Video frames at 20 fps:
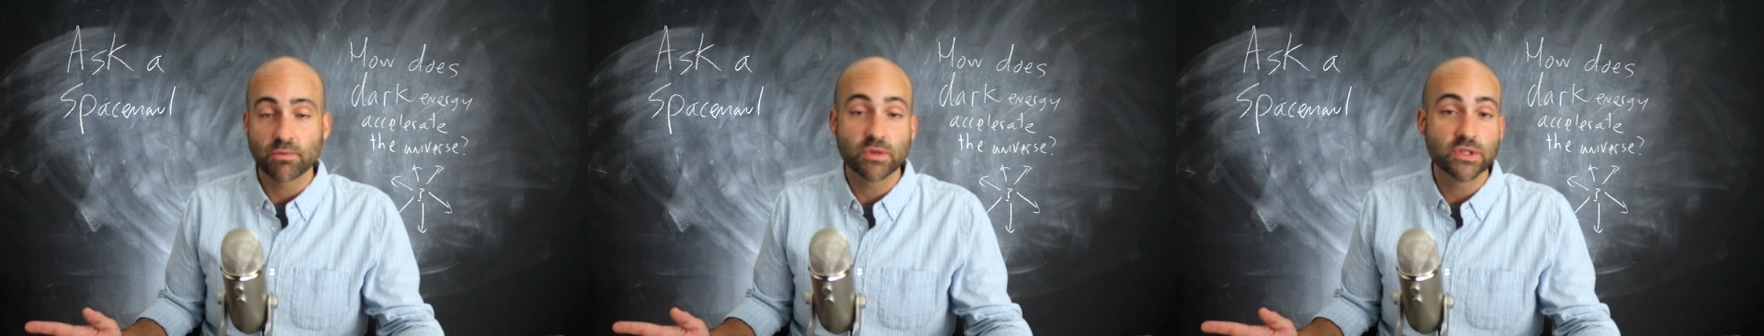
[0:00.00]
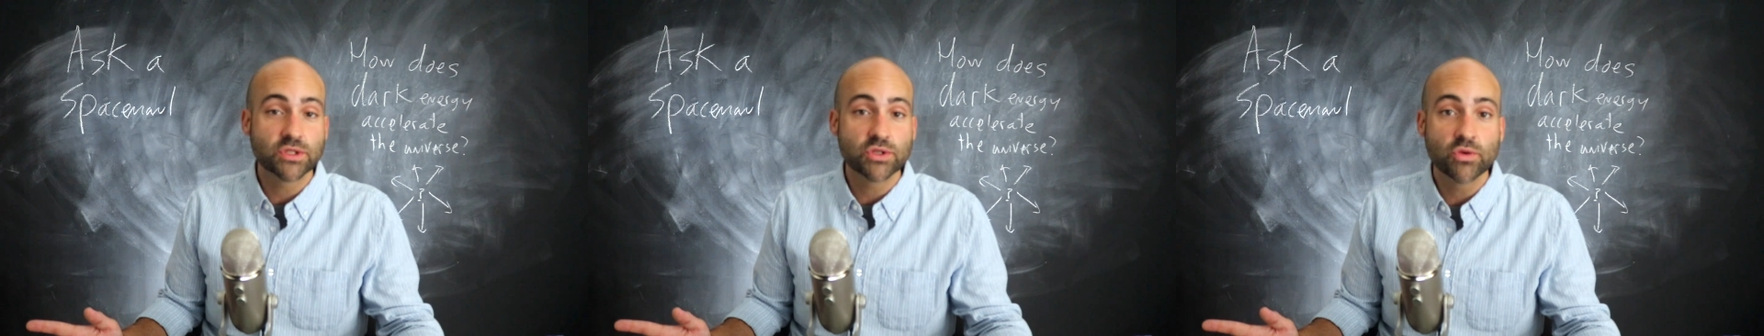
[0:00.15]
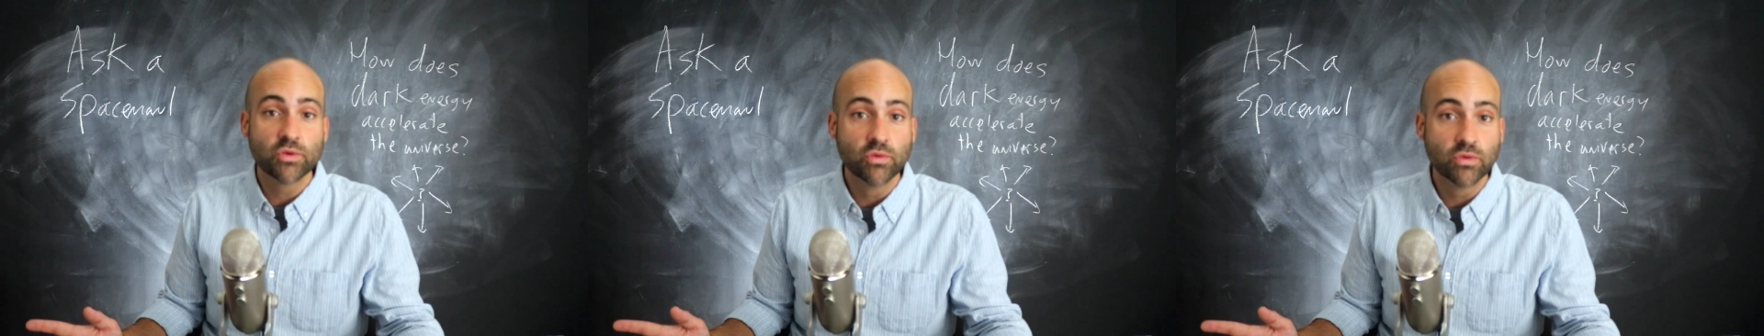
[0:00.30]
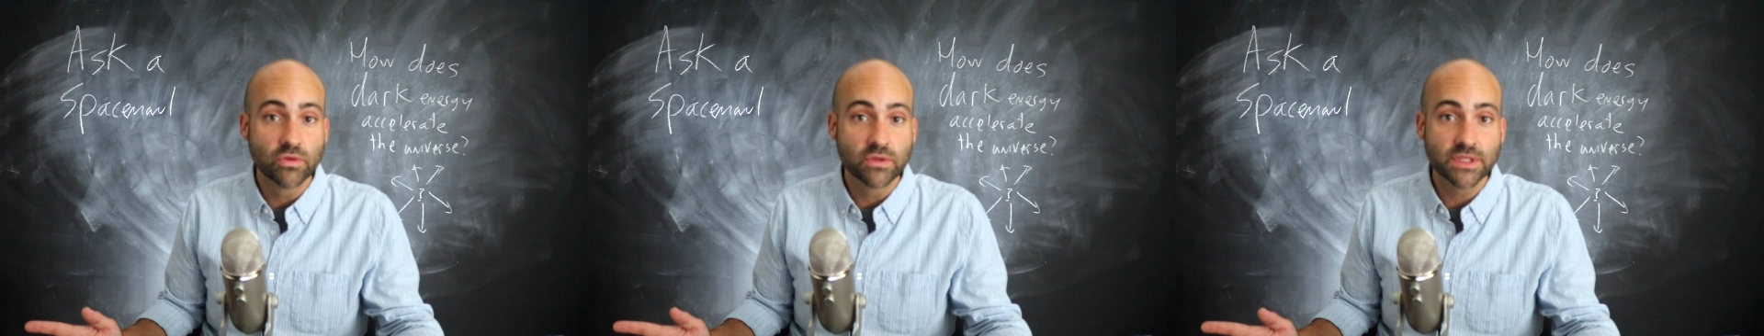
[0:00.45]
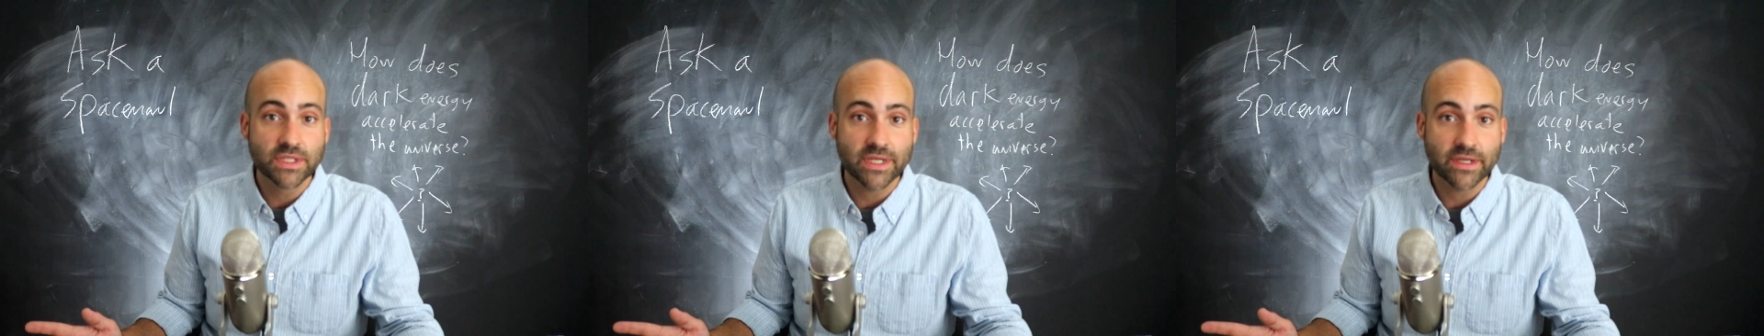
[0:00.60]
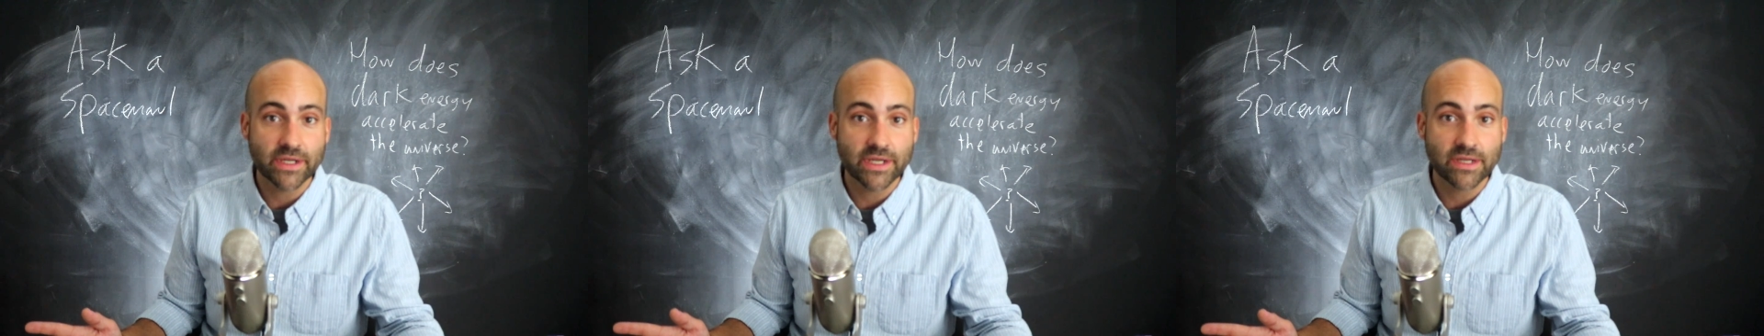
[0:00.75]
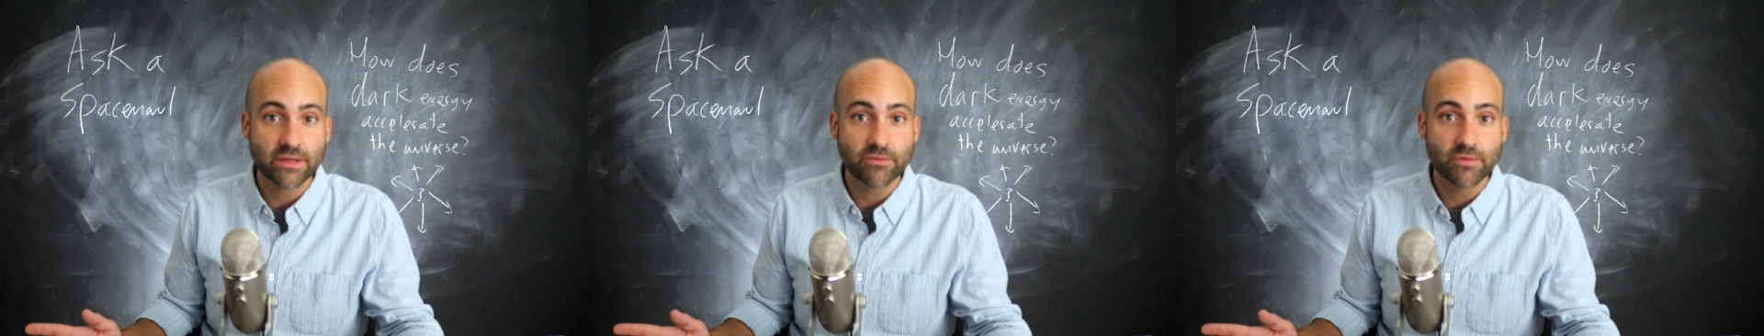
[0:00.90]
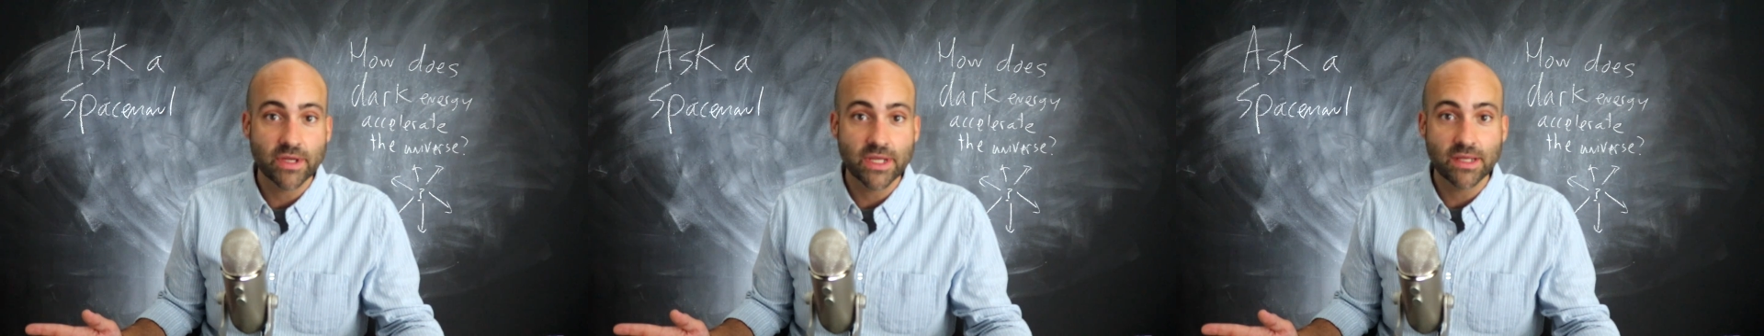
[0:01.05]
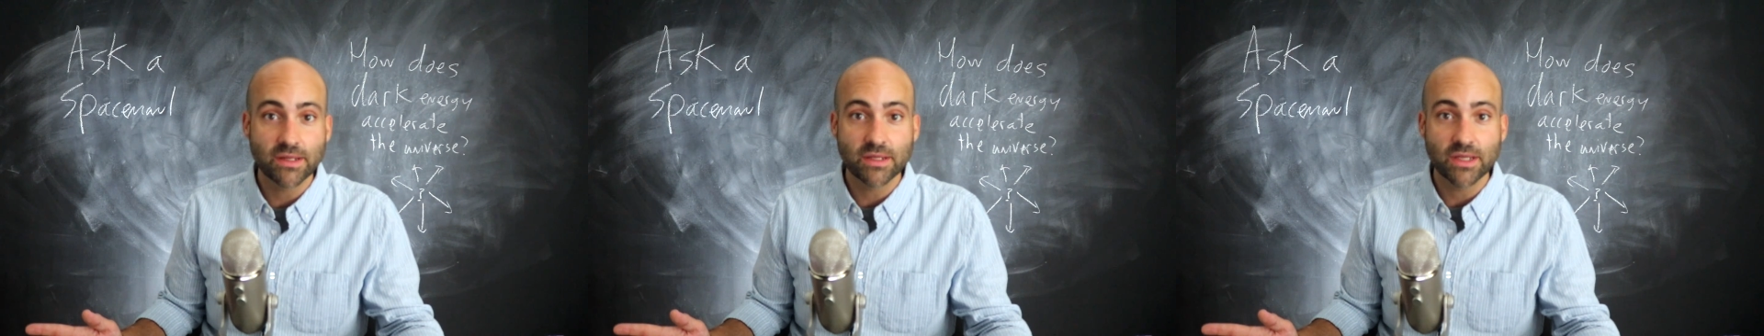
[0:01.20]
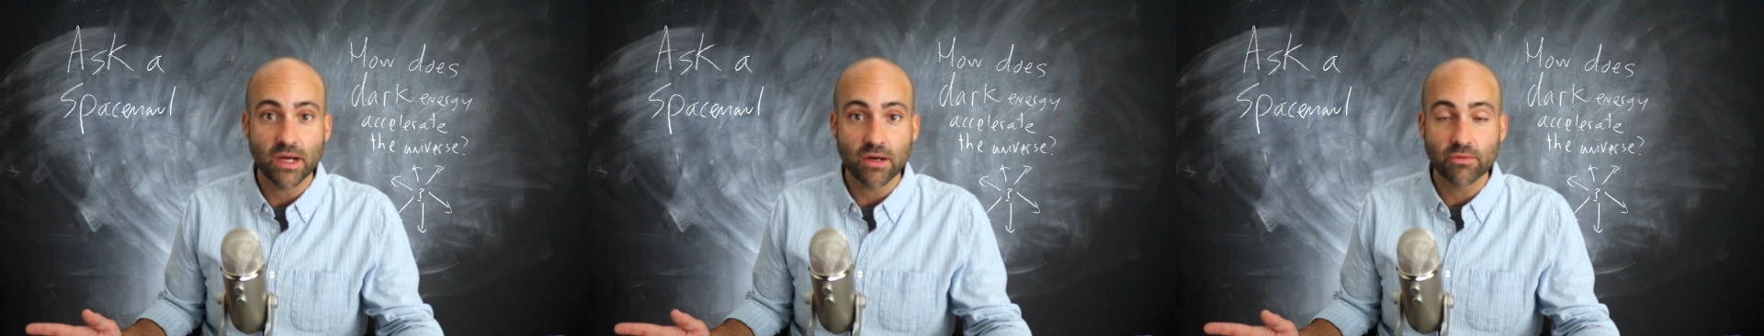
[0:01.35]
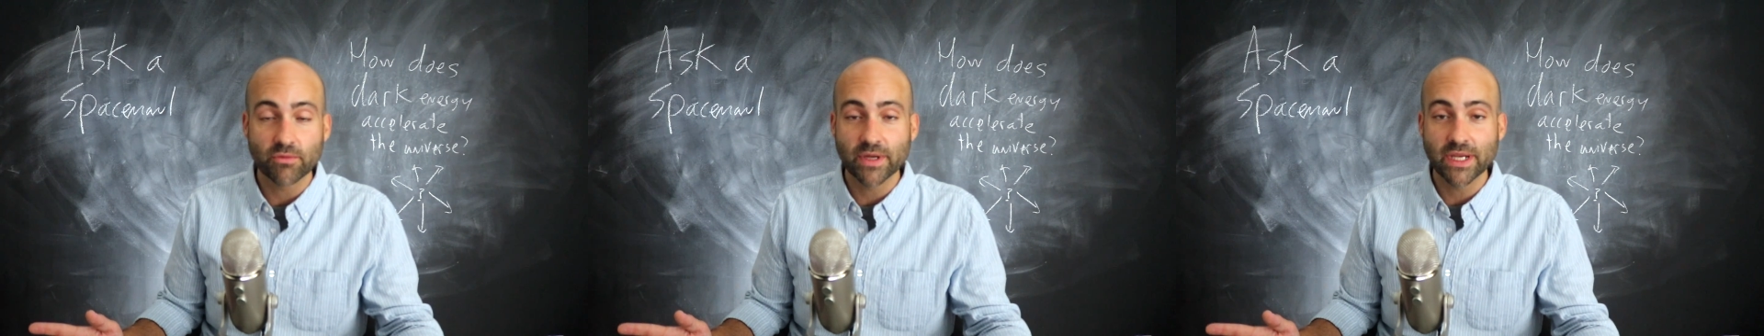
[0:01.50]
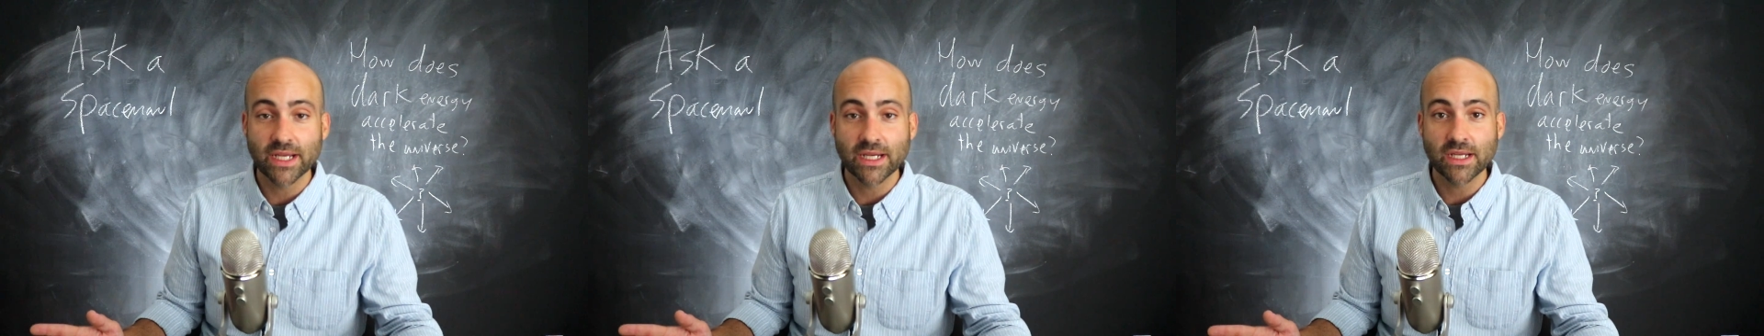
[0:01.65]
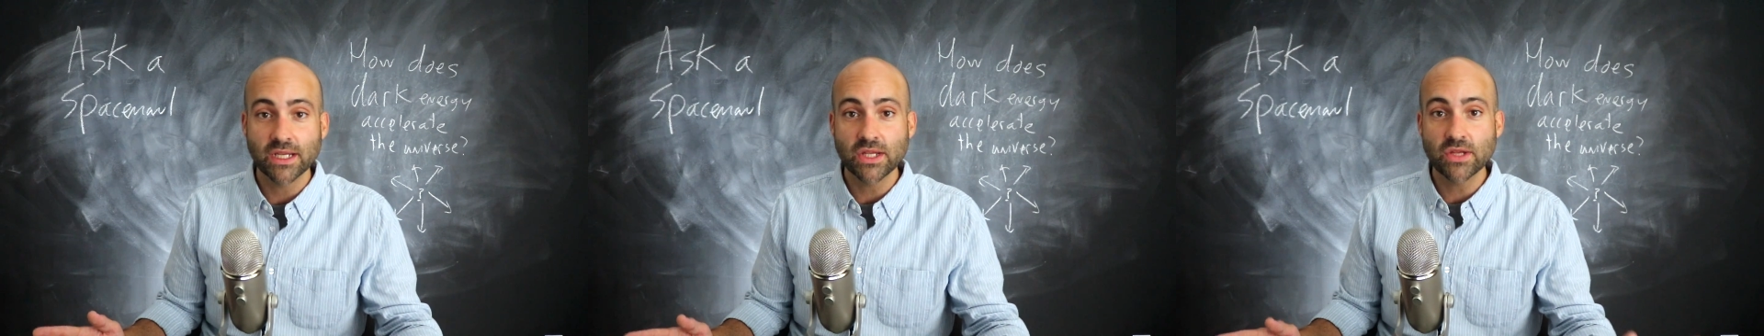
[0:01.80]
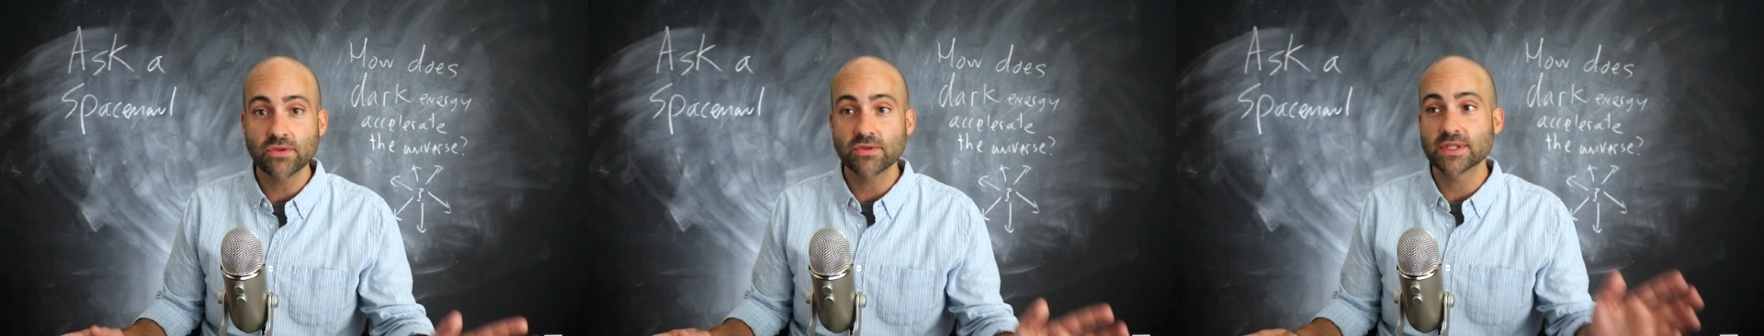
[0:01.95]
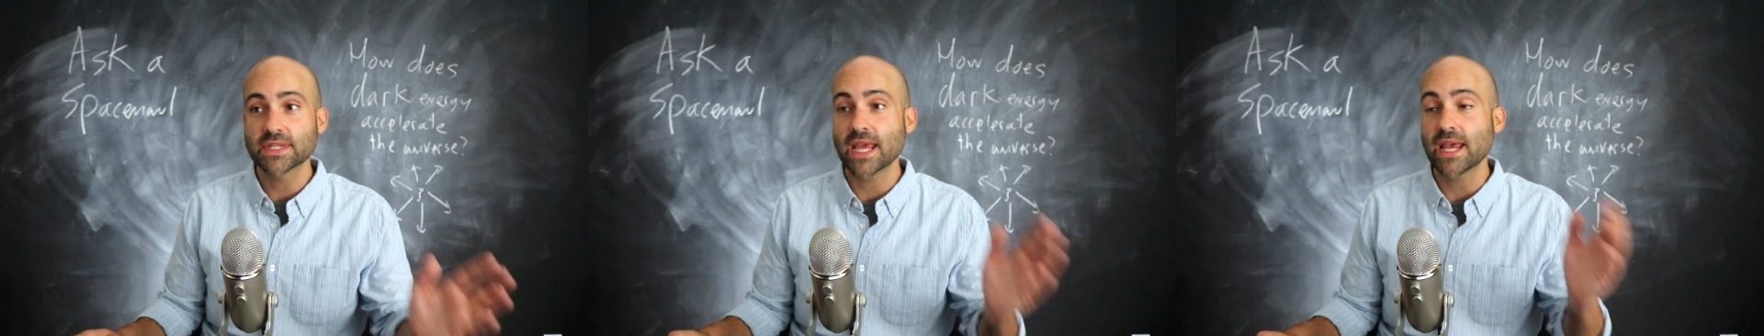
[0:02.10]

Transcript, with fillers: What tools are going to we are we going to use?